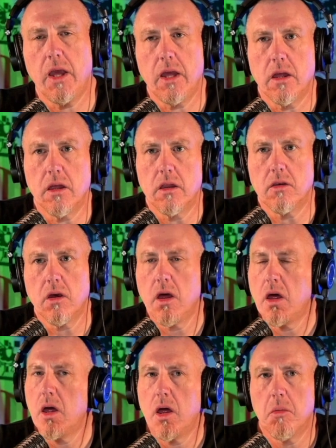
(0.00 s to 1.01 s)
And
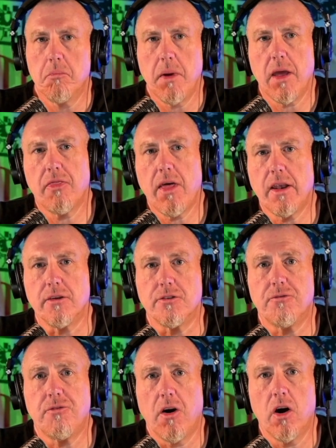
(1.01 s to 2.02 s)
man, that
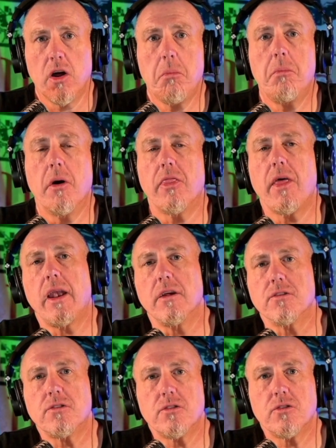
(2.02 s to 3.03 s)
is fun, but that
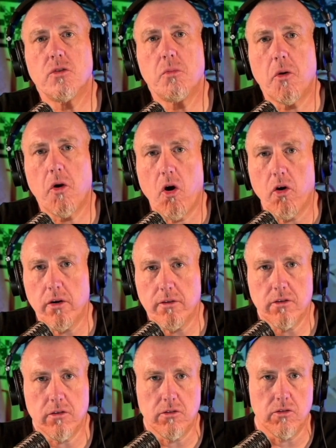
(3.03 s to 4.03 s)
is super
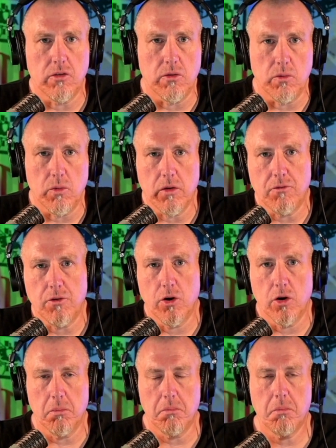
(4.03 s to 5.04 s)
hard to do. If
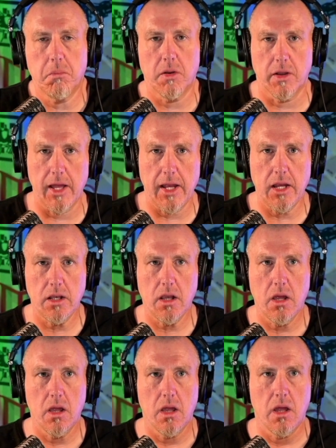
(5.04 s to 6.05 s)
you're
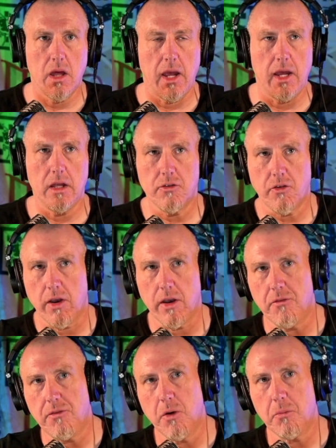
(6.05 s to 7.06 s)
playing and
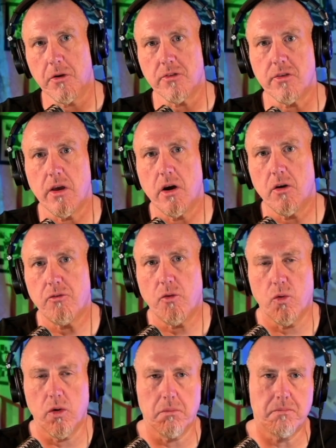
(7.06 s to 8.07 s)
trying to film yourself,
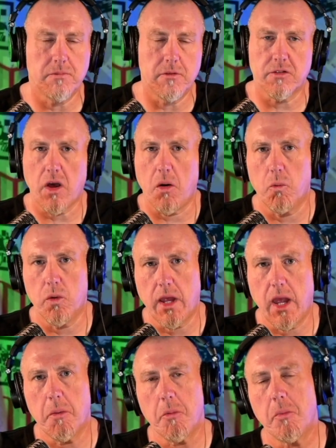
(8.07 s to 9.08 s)
or just got
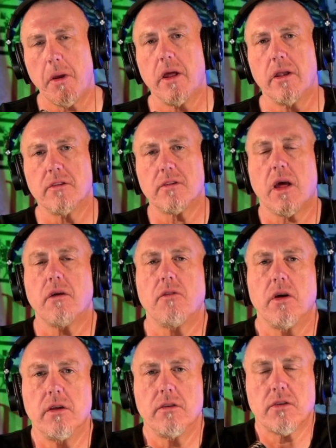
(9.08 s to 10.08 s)
one cameraman, it's
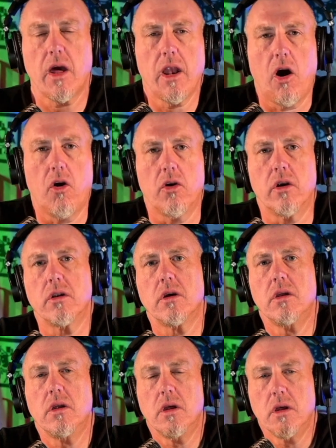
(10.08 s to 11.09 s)
kind of hard,
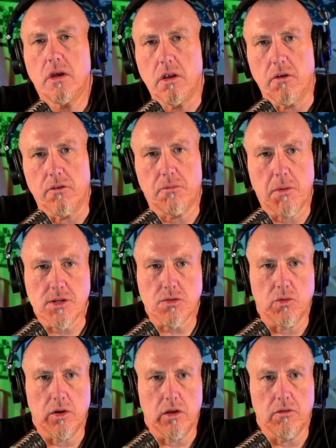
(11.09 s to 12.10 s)

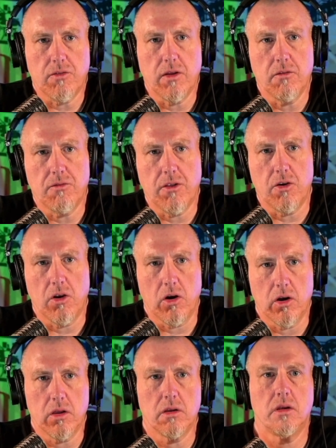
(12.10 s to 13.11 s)
especially if they're
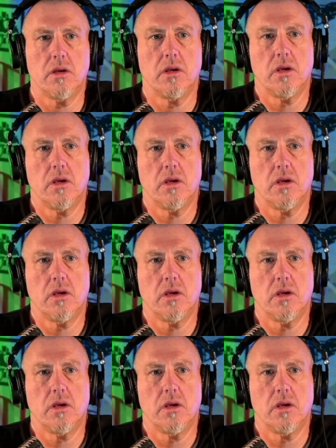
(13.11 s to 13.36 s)
not,